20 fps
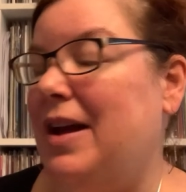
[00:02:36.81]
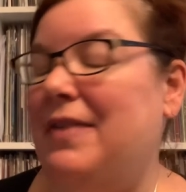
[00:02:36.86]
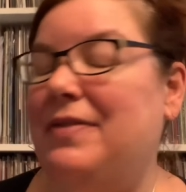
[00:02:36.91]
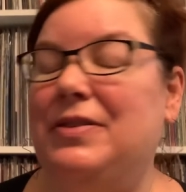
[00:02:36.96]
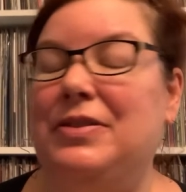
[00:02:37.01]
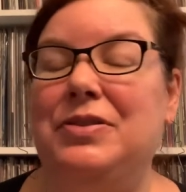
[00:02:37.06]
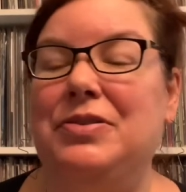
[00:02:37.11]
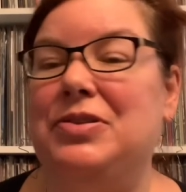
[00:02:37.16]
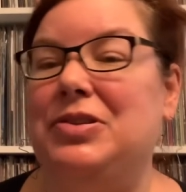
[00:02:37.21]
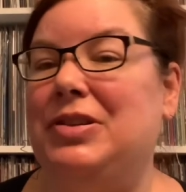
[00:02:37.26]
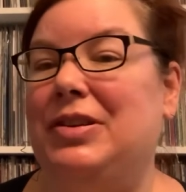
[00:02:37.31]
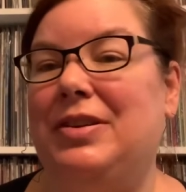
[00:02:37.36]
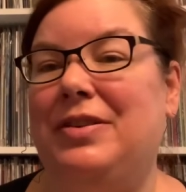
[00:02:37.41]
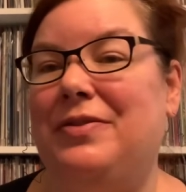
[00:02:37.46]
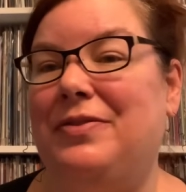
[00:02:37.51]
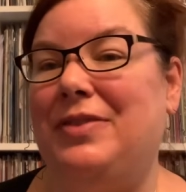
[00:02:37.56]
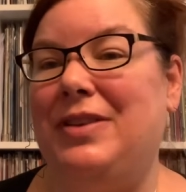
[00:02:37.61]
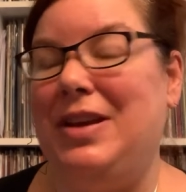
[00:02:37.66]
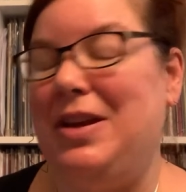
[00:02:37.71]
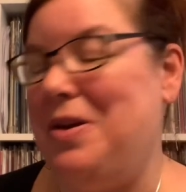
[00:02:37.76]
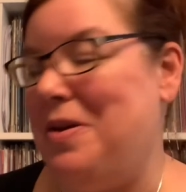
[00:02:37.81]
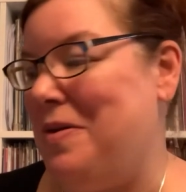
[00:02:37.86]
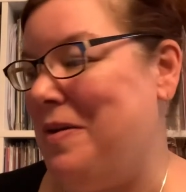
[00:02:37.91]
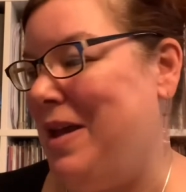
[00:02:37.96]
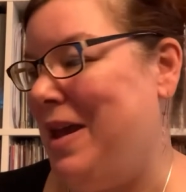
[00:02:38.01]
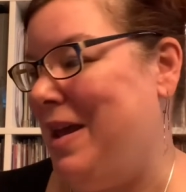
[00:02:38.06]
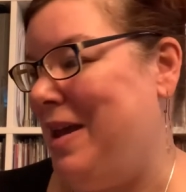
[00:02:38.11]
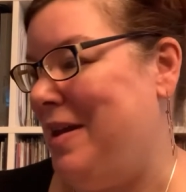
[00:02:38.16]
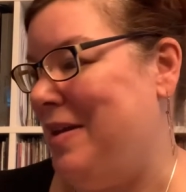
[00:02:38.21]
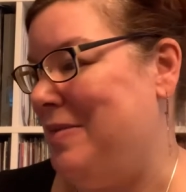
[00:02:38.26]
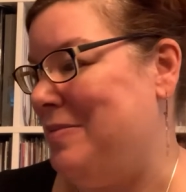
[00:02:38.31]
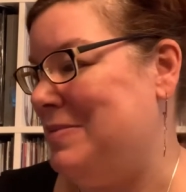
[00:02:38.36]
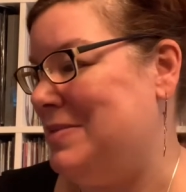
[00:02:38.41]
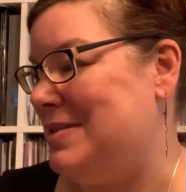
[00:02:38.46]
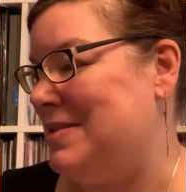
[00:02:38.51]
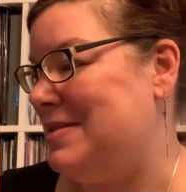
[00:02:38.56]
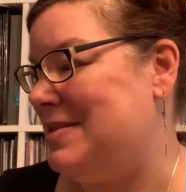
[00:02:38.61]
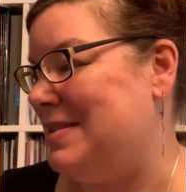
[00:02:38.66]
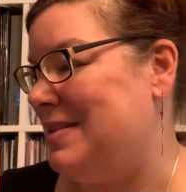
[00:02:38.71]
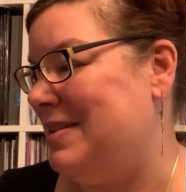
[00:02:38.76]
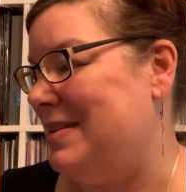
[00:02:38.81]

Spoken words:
evolution of video games